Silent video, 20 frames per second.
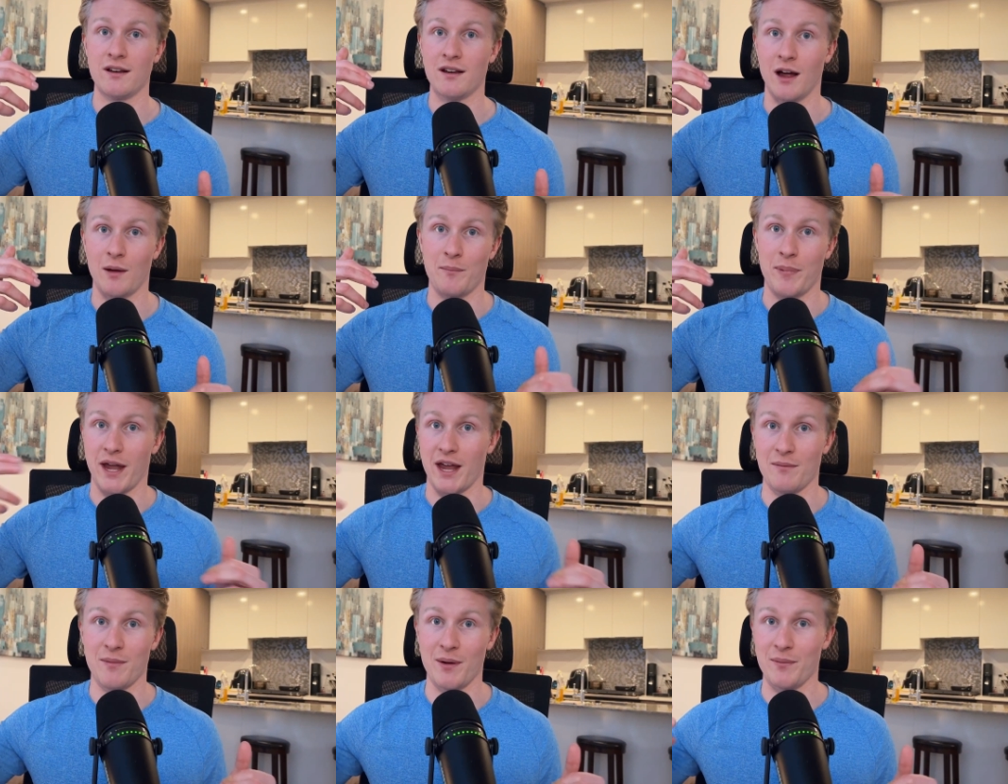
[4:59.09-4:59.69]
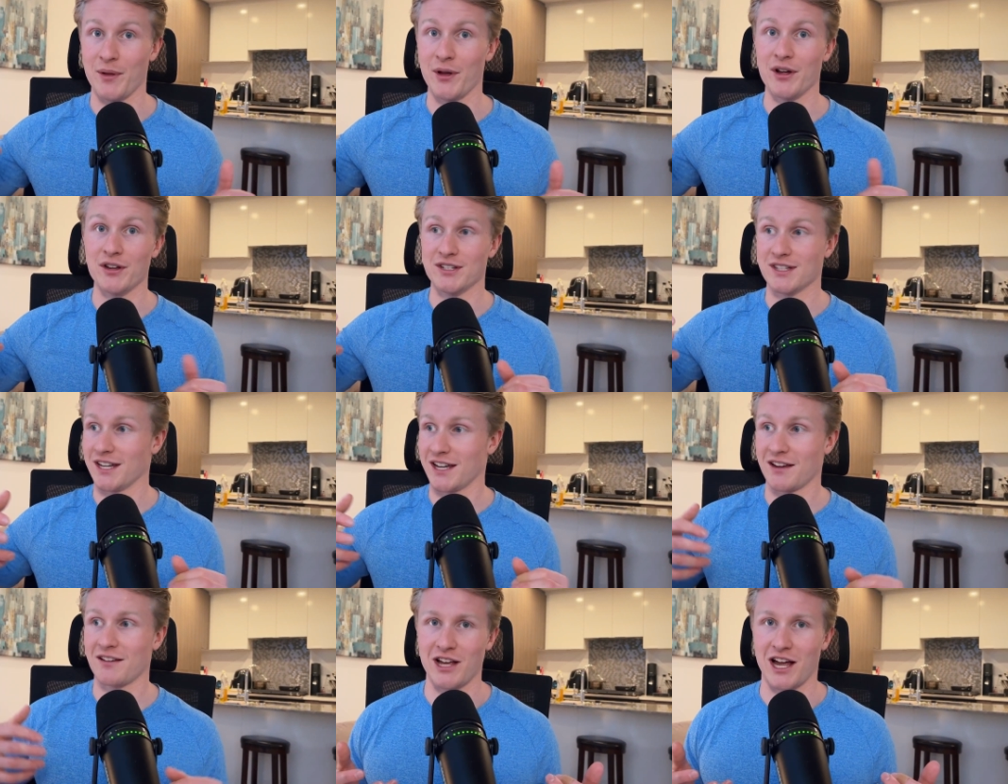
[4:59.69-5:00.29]
I'm paying my bills
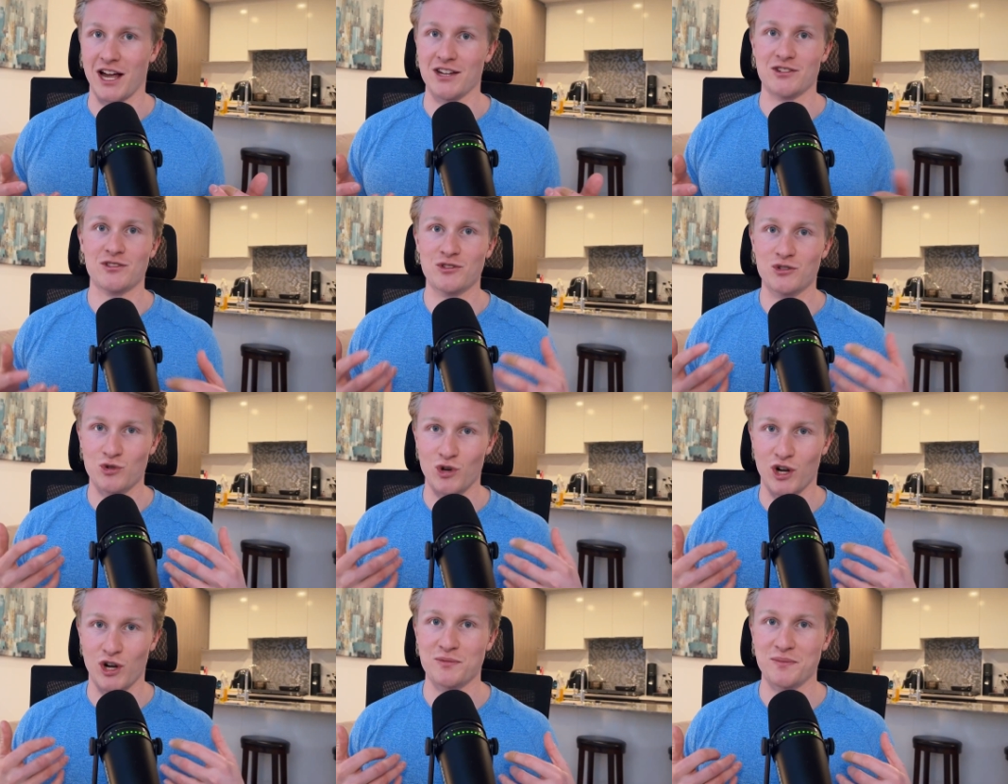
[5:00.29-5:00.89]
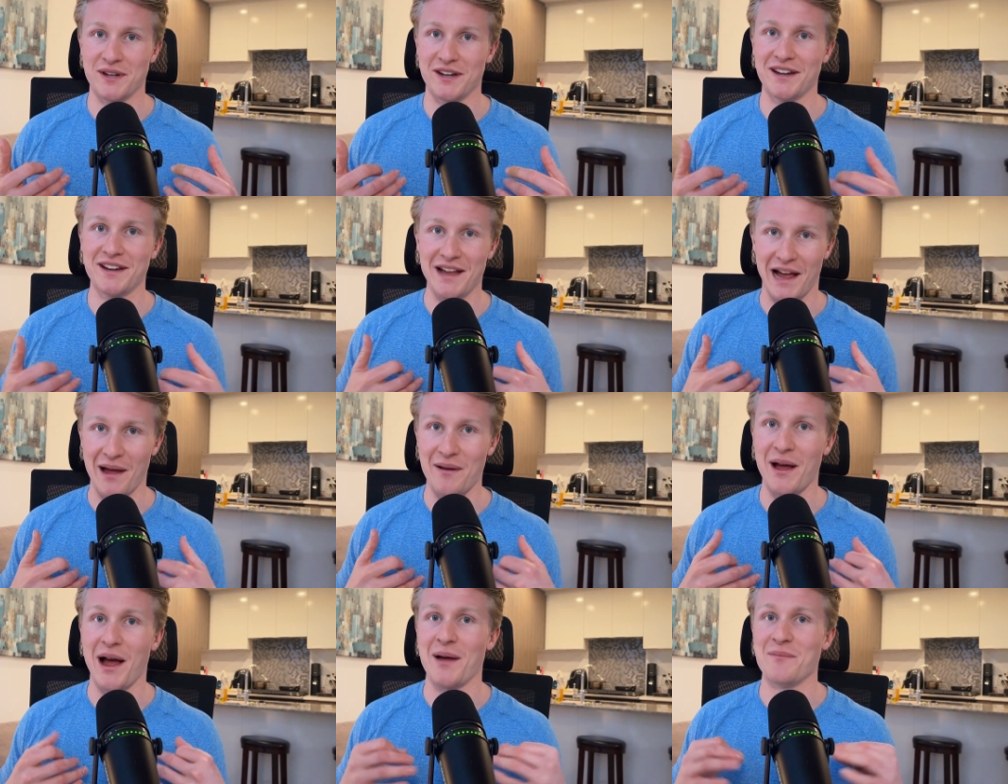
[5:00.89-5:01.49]
and like, guys, trust me,
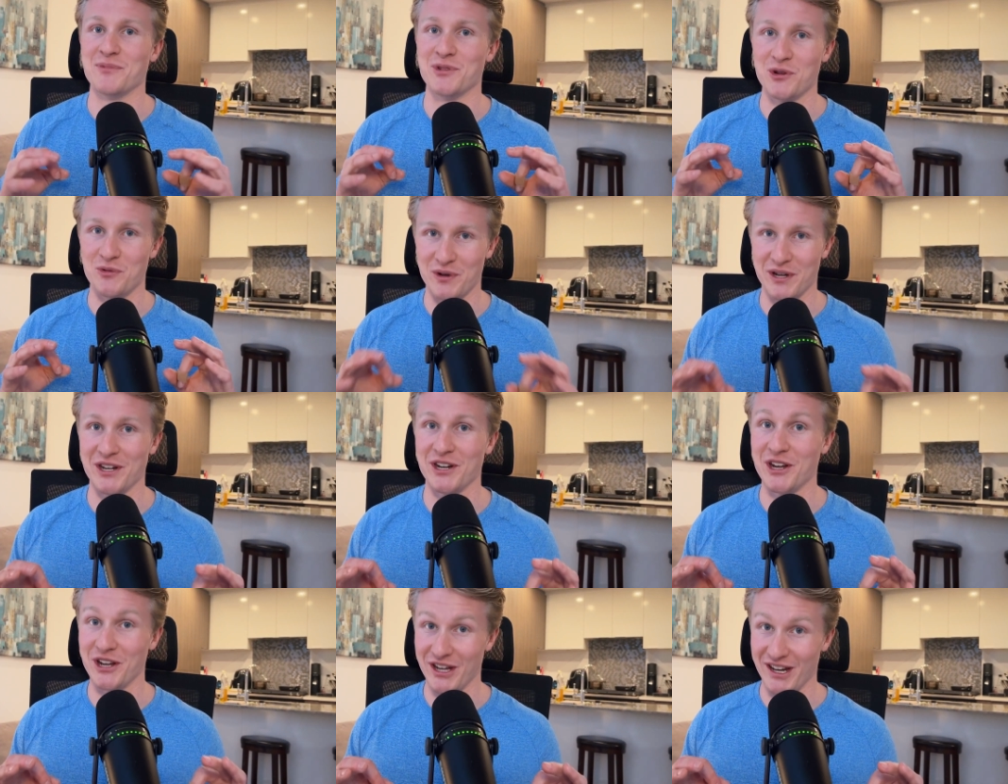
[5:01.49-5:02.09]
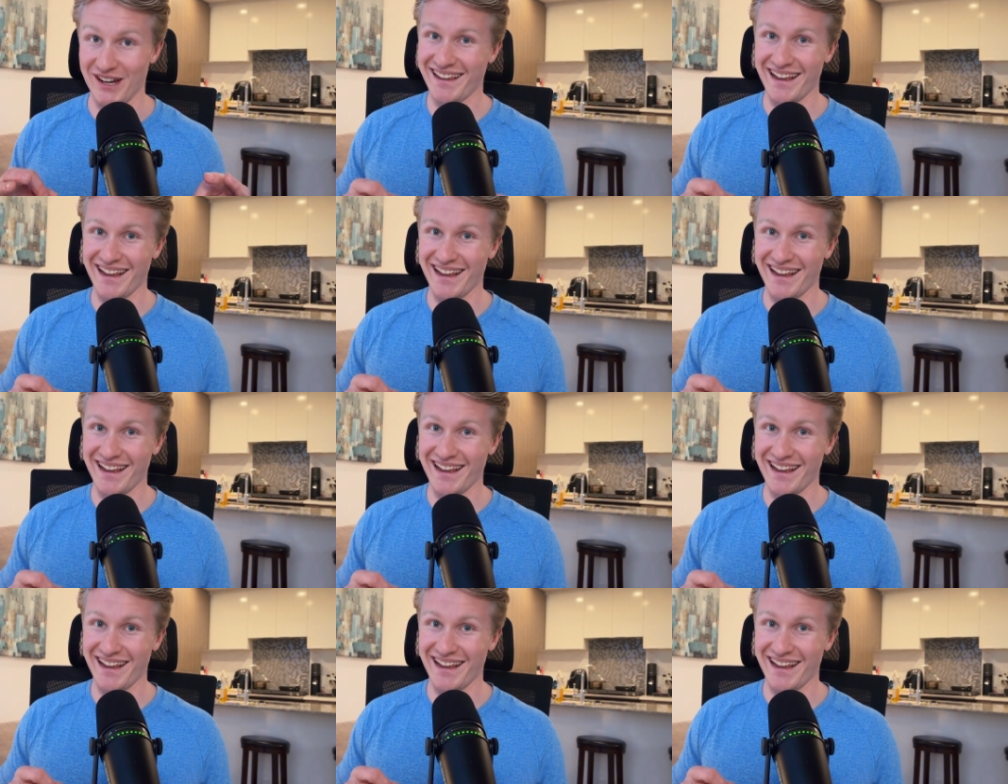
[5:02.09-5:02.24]
I- am doing good.